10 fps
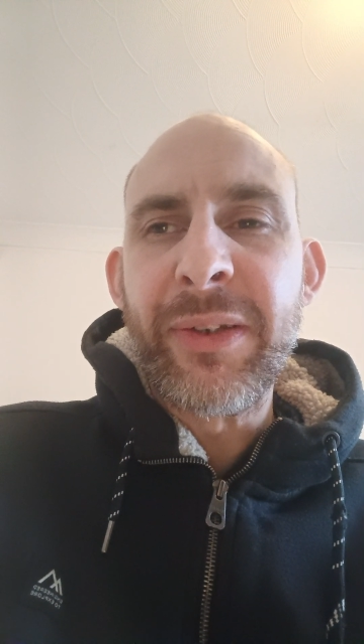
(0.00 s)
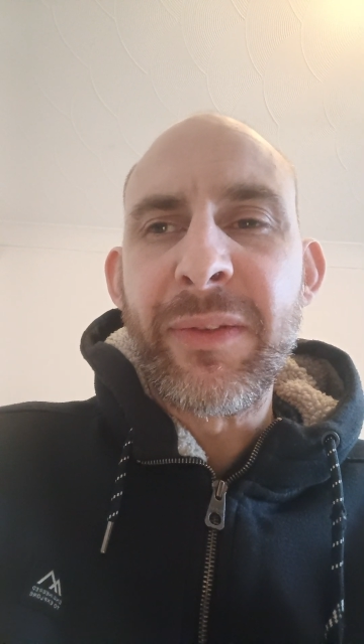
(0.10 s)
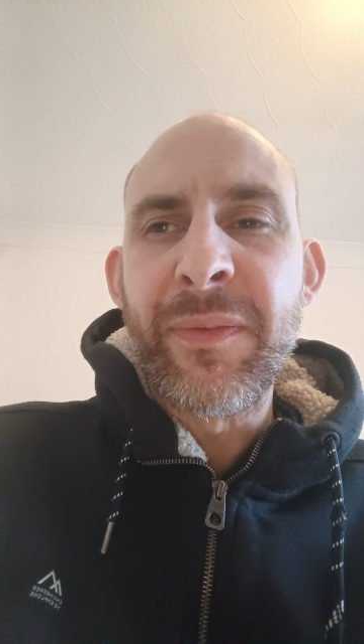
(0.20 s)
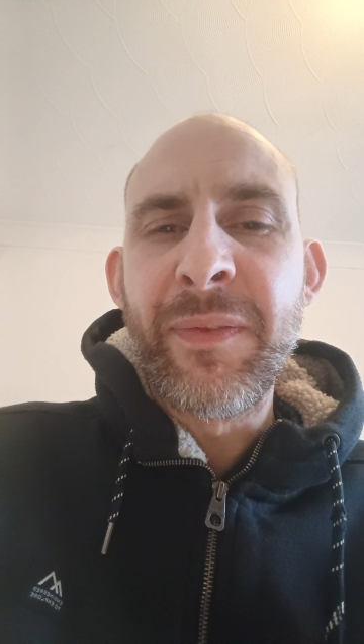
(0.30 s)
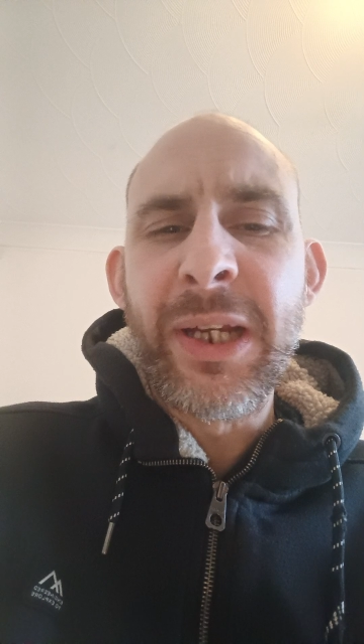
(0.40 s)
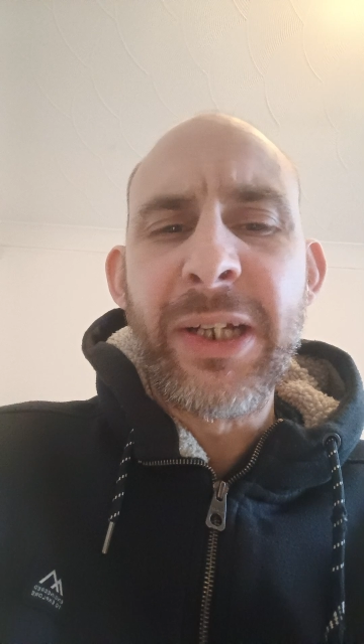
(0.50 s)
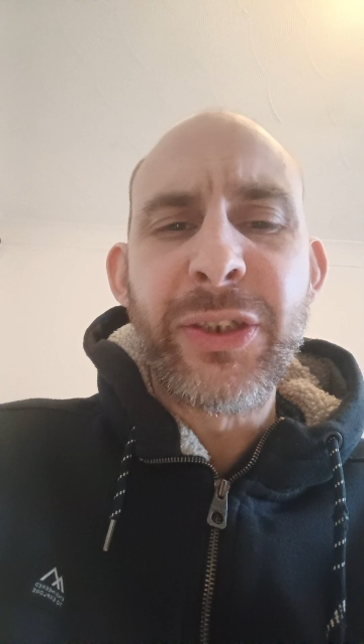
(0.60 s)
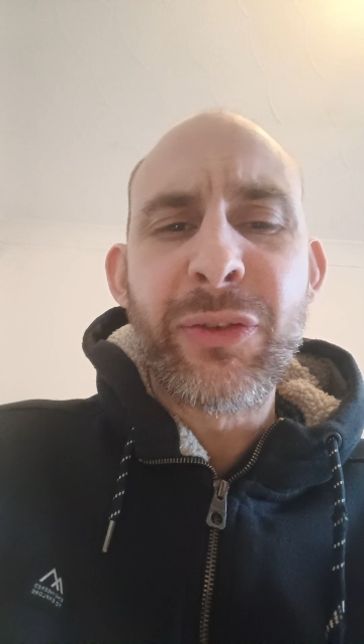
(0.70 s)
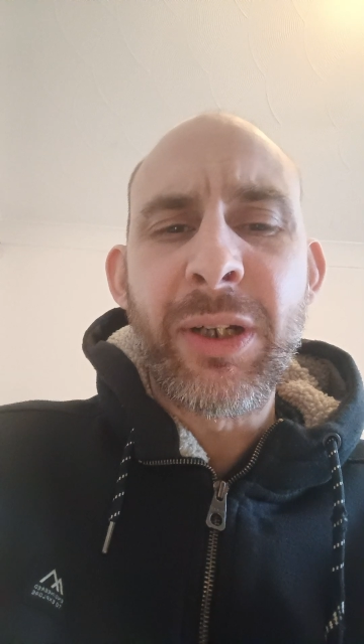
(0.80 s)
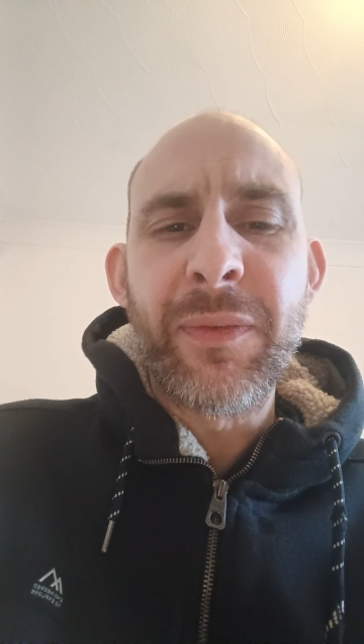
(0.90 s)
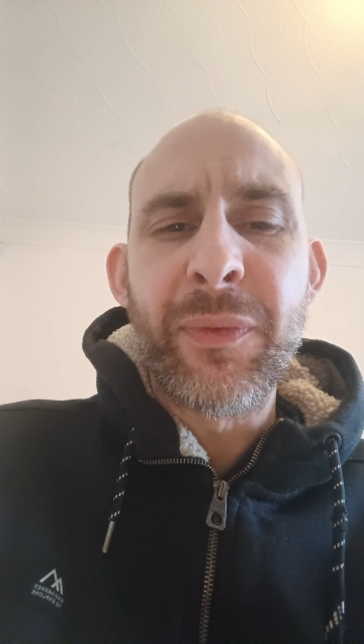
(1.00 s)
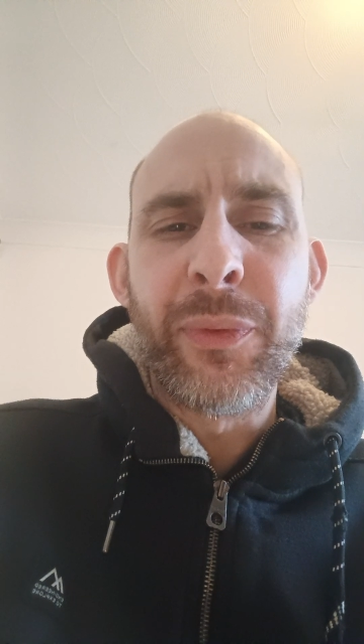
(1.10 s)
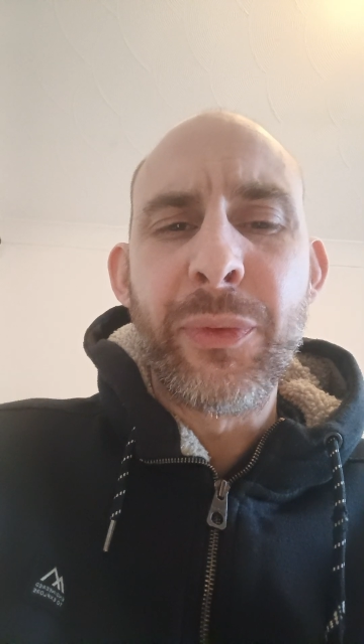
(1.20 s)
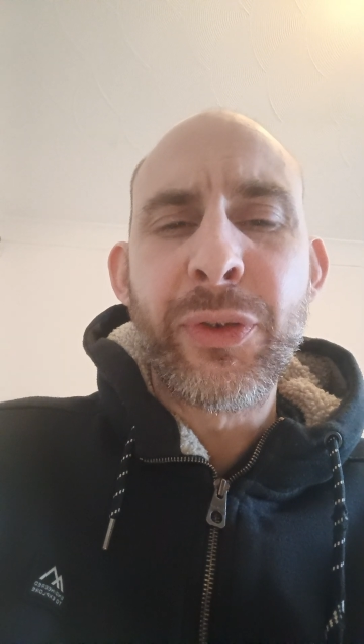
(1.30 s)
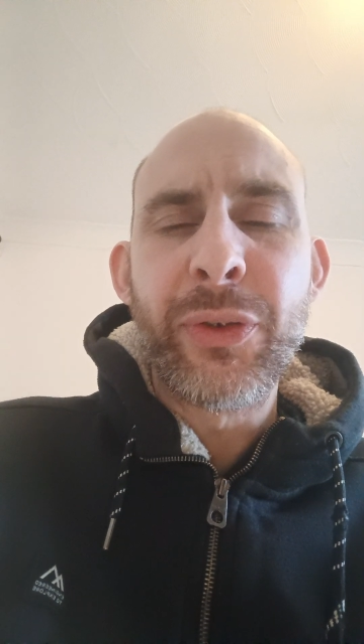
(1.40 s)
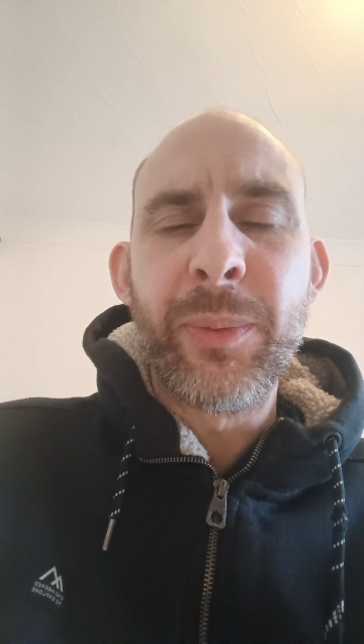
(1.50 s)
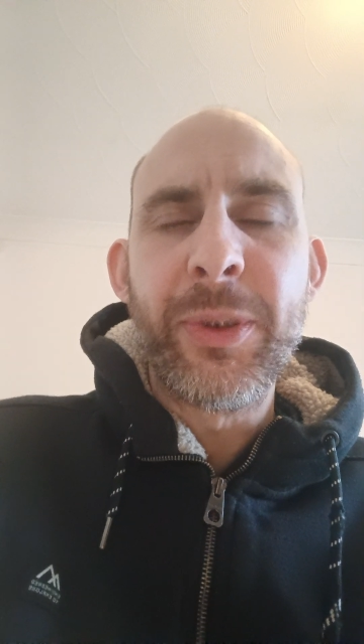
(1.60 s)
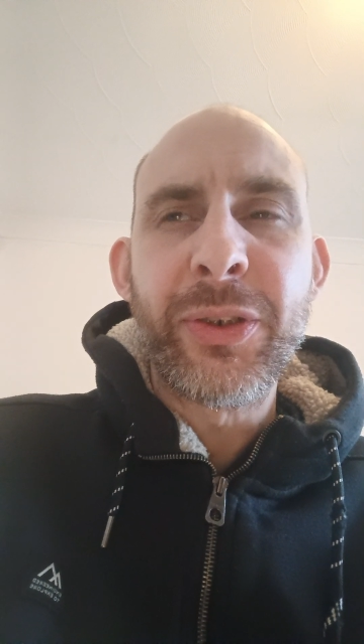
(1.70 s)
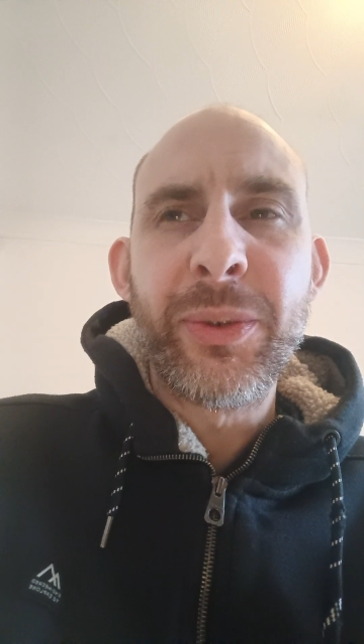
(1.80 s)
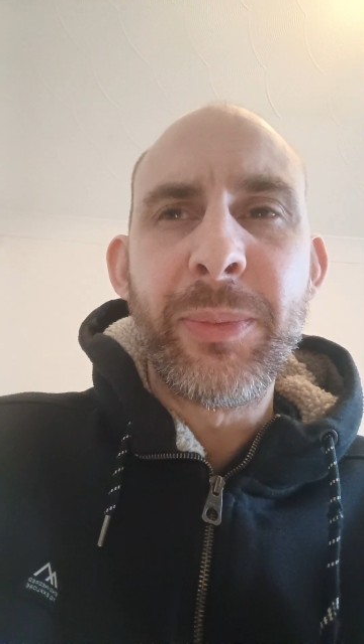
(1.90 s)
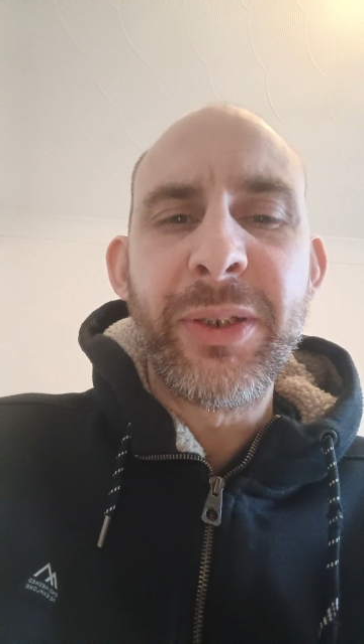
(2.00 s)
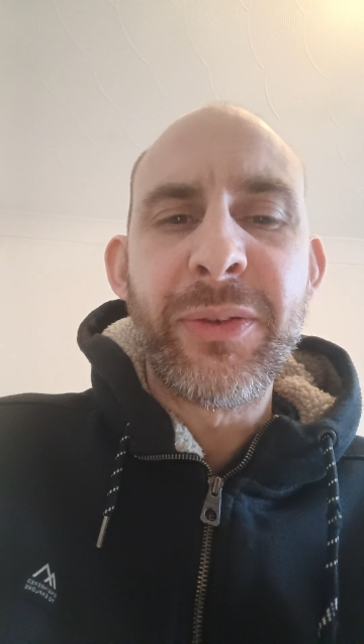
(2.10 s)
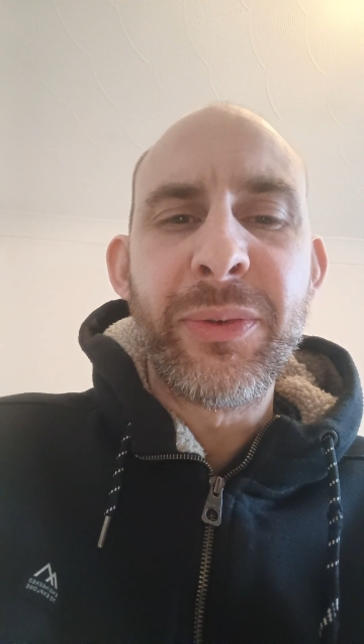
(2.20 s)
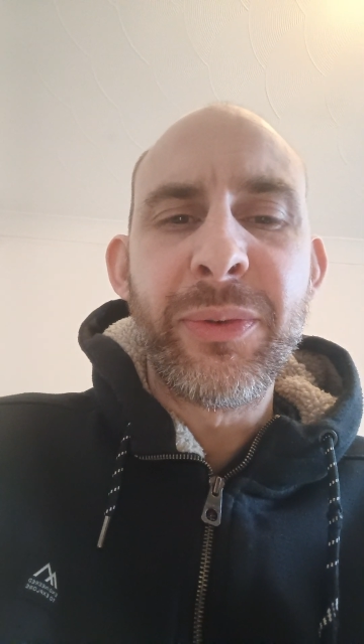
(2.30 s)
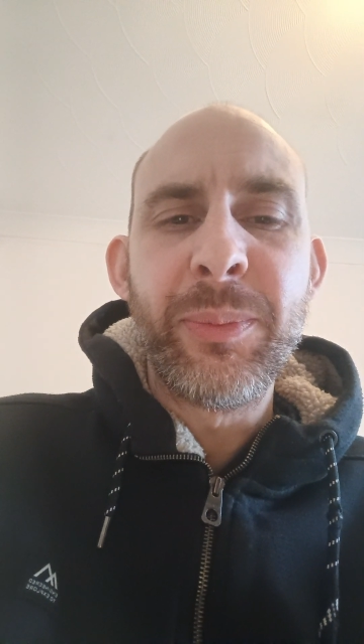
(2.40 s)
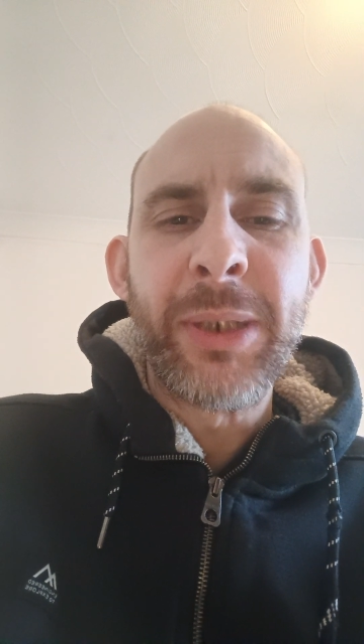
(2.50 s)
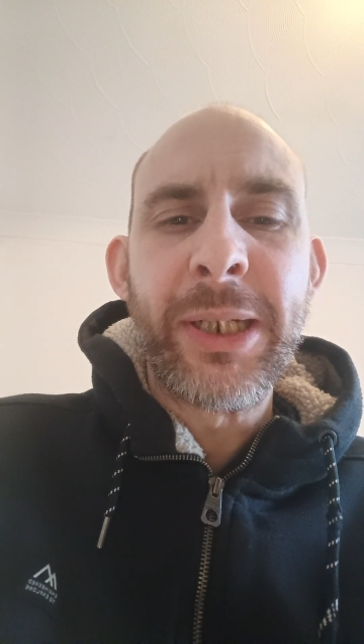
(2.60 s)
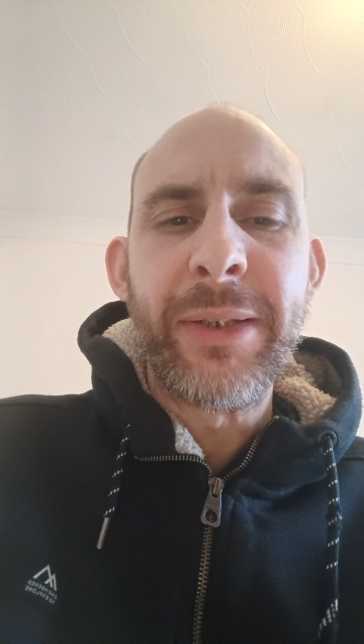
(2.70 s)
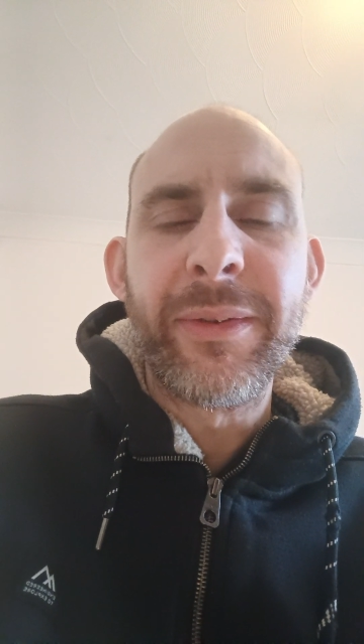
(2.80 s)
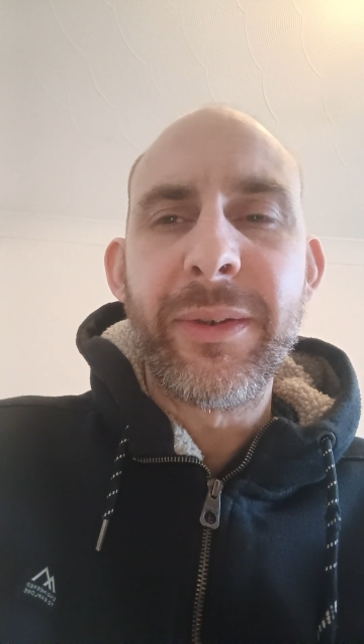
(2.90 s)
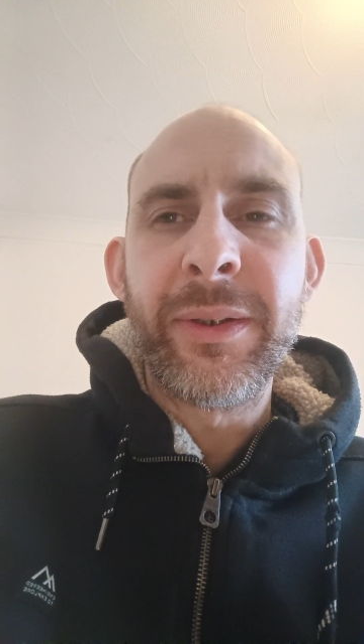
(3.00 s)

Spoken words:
It's a fairly straightforward job. It shouldn't be too bad.